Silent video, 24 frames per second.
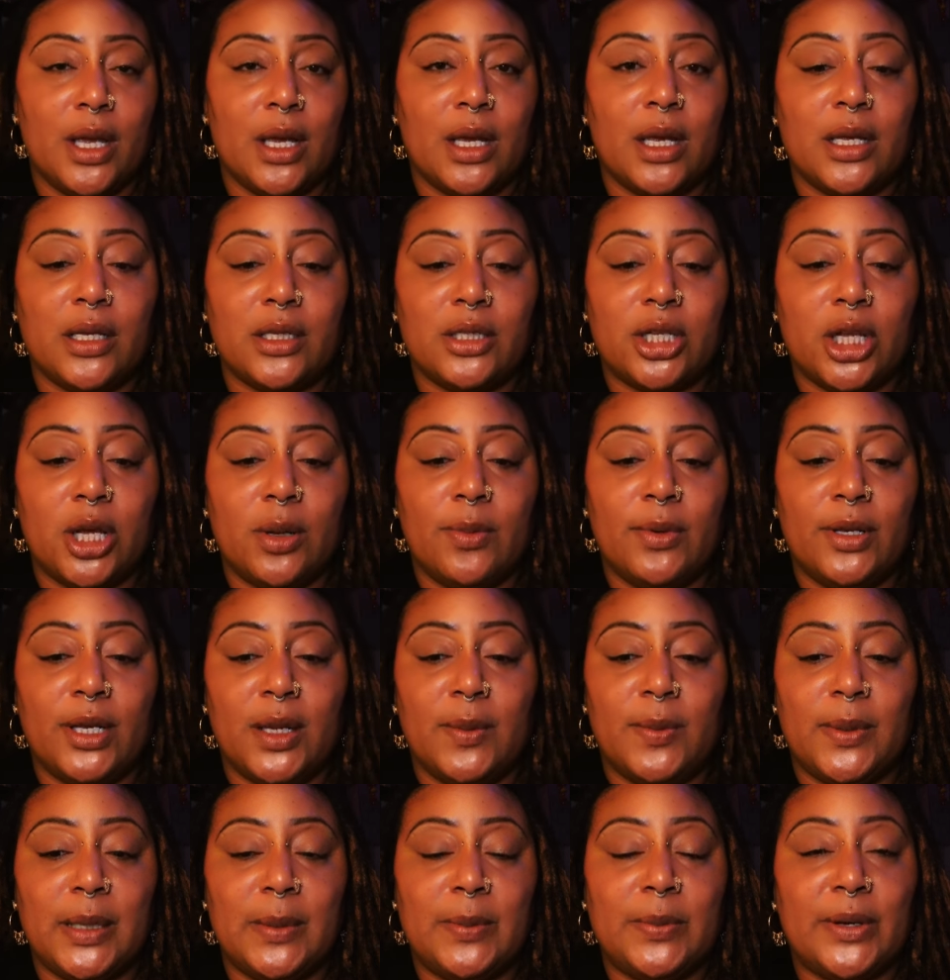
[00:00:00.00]
Because so
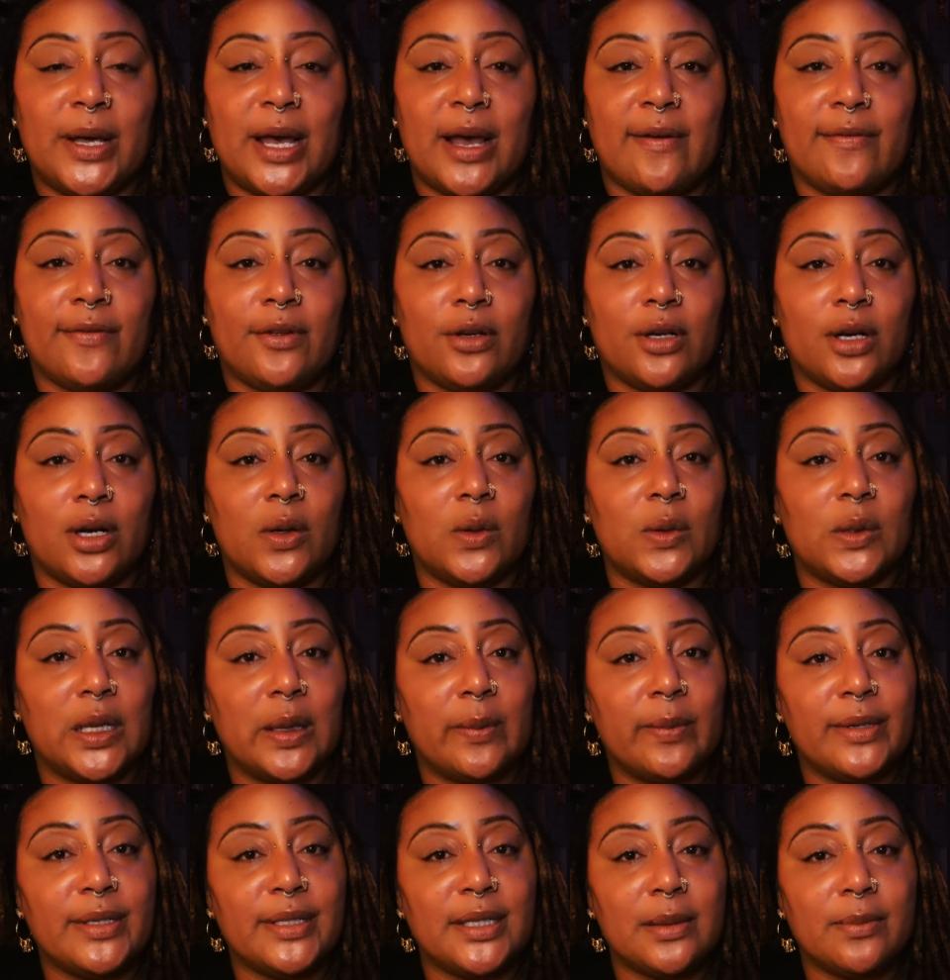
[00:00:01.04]
many people have their own
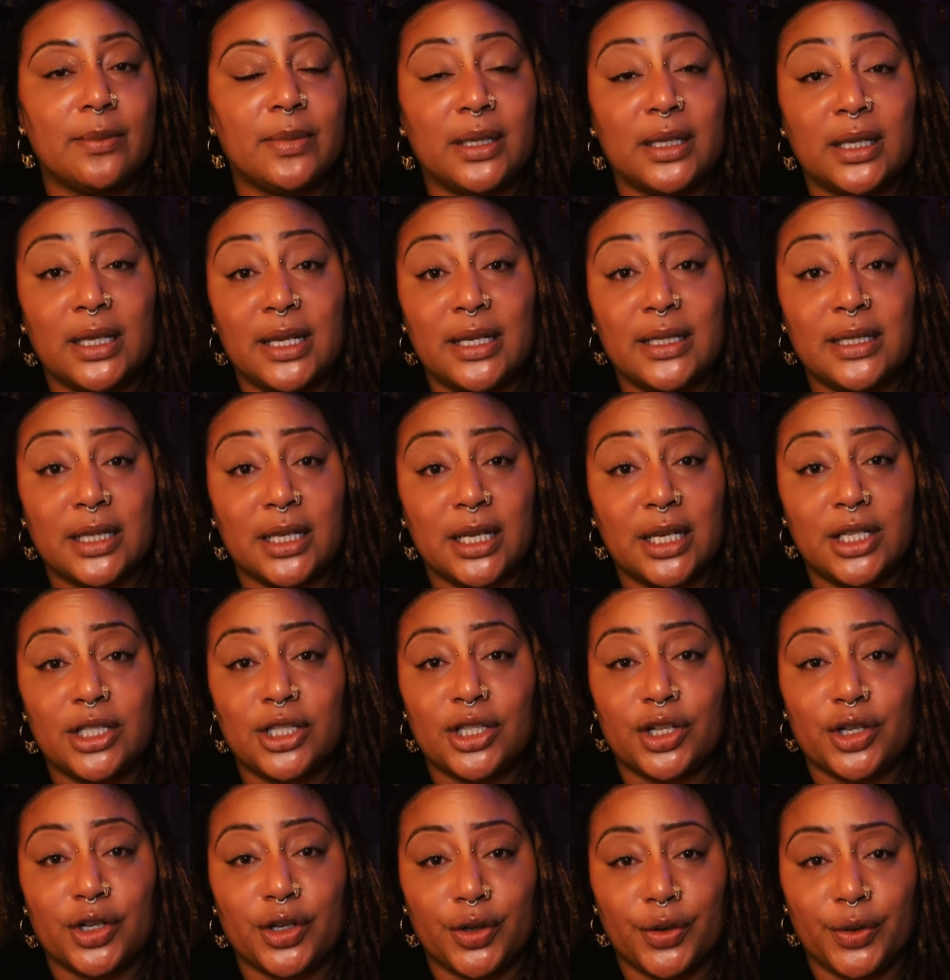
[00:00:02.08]
limiting beliefs and
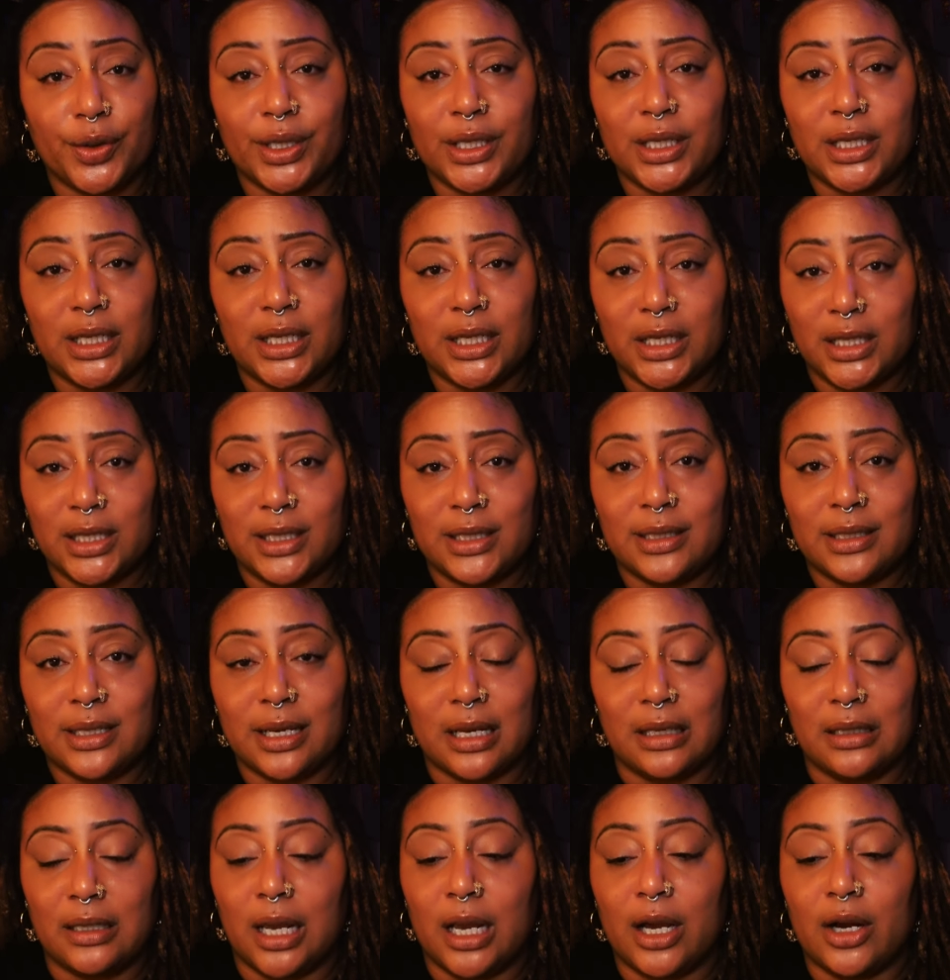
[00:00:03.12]
insecurities,
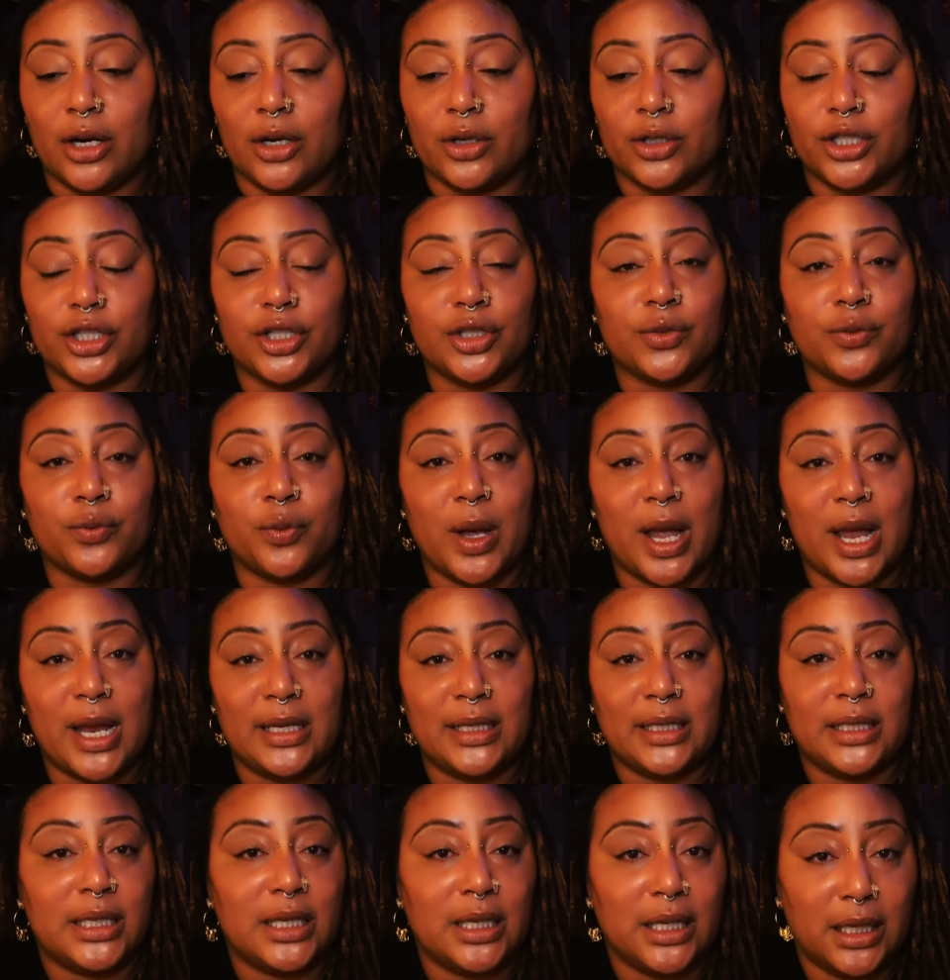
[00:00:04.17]
and they are just
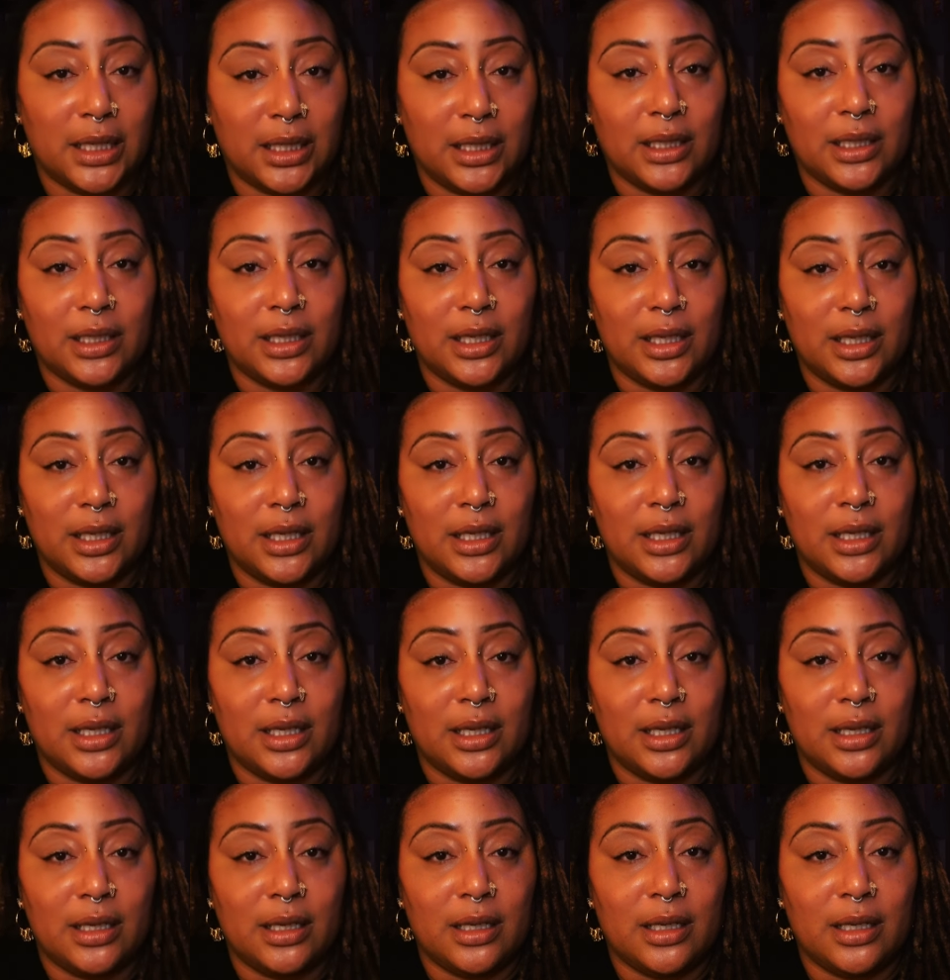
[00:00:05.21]
waiting
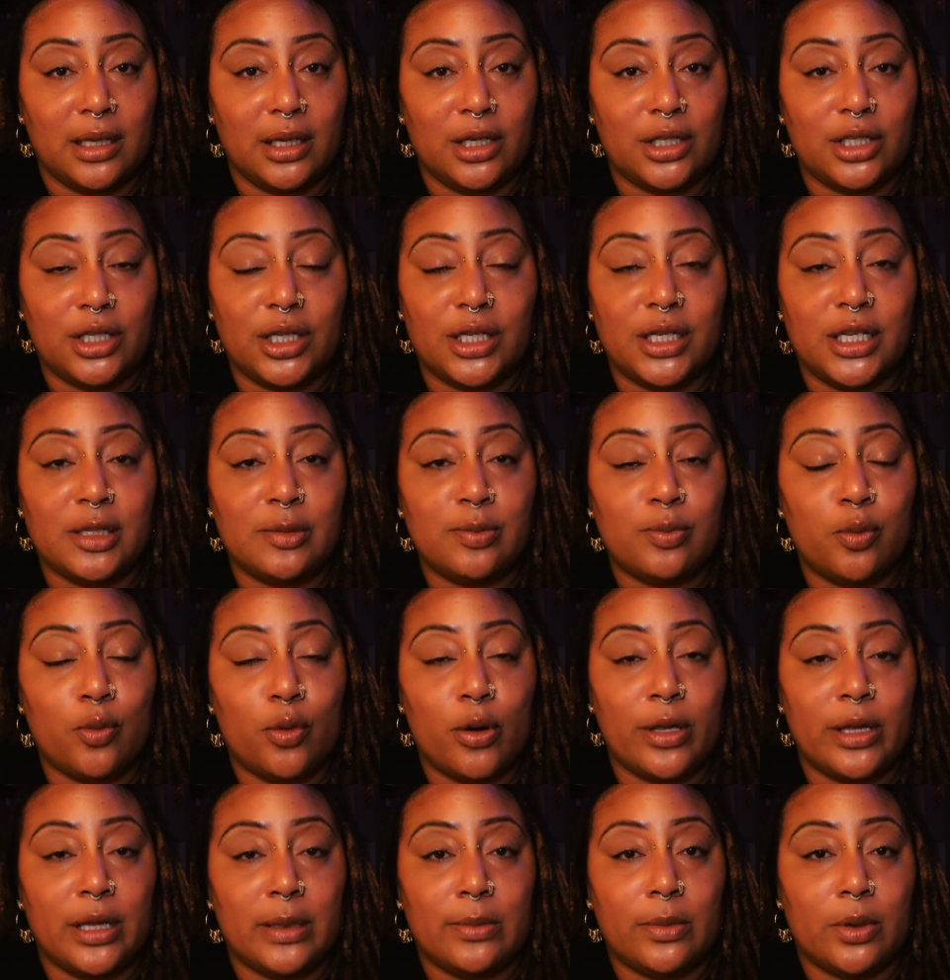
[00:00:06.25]
to just
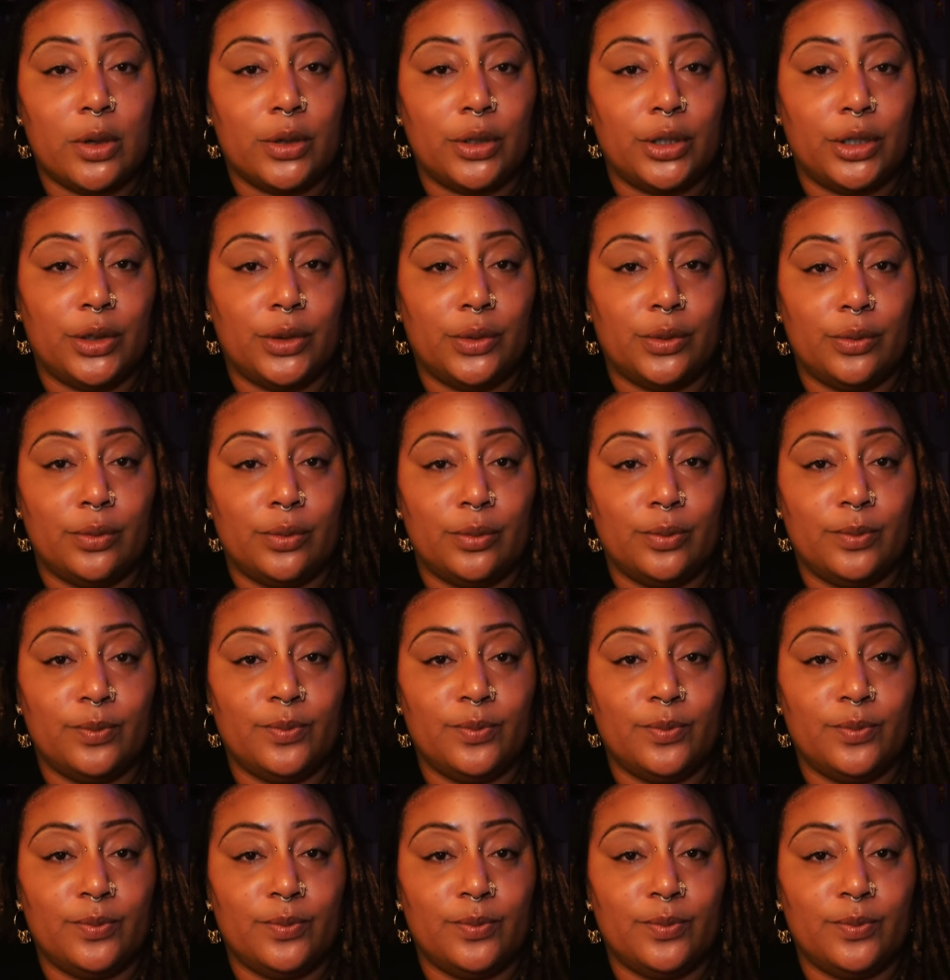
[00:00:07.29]
pour them on you,